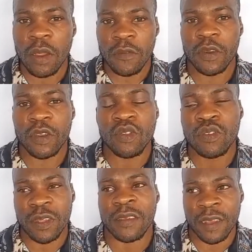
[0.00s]
for you to
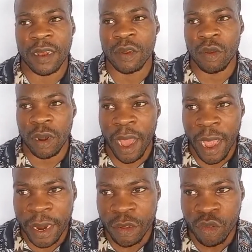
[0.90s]
start selling
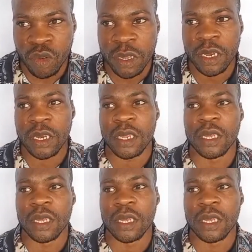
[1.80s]
online, you need